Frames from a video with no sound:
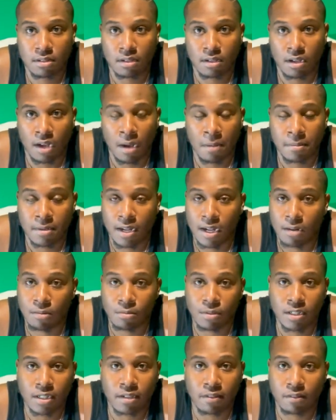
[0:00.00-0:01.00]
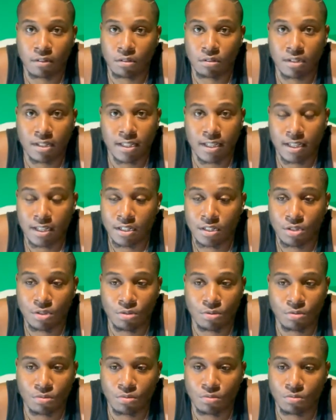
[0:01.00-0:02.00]
I'm not really going to get
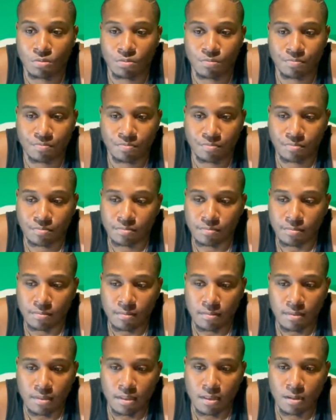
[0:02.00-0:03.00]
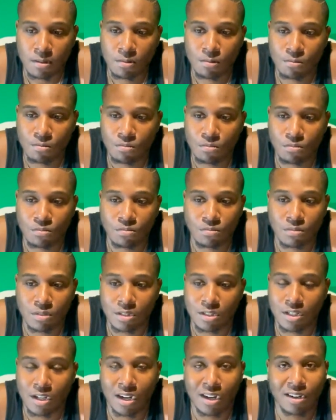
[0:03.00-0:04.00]
into the
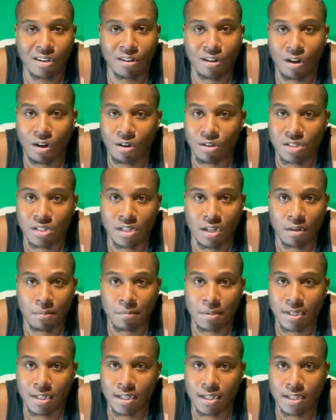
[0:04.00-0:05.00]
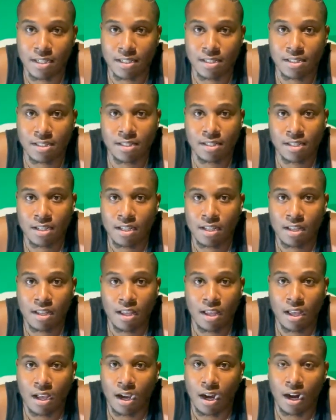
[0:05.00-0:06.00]
gun law stuff because
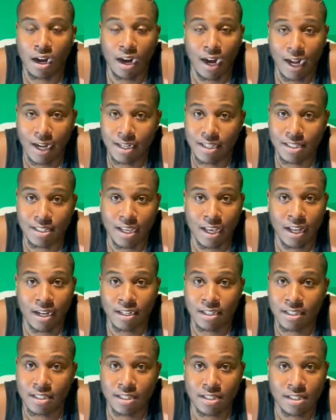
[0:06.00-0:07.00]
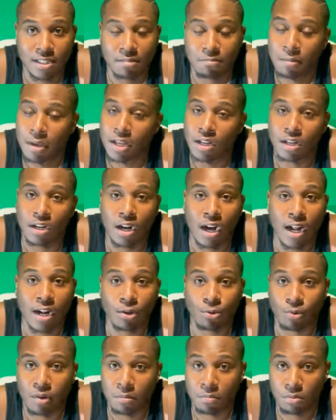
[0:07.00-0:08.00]
a lot of these analysts make a lot of
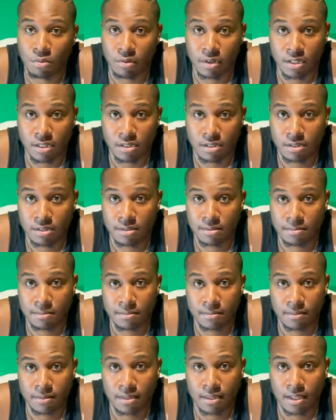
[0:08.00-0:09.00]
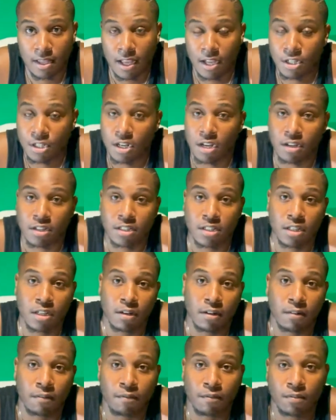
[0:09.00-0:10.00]
great points. As y'all can see
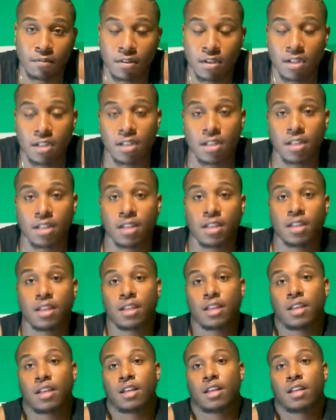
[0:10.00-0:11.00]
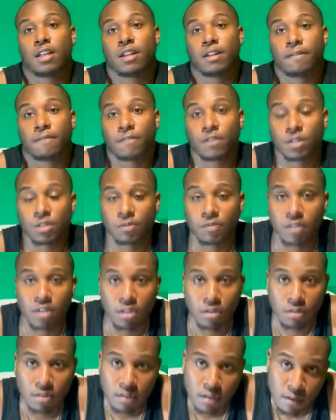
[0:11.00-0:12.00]
in the first
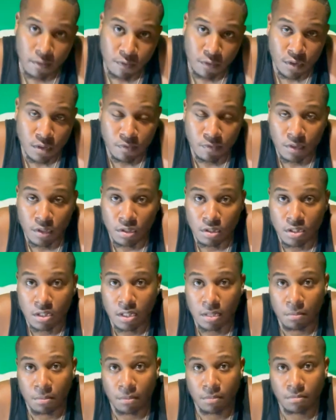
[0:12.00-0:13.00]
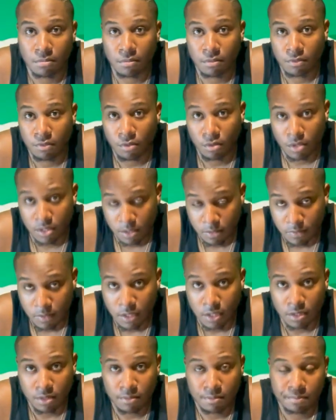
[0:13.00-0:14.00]
video clip before this
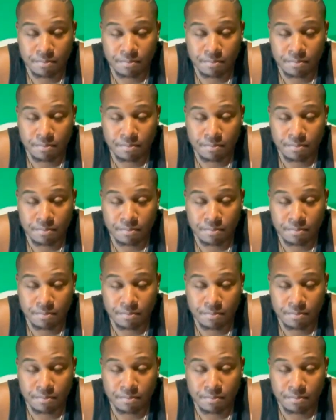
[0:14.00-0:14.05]
video.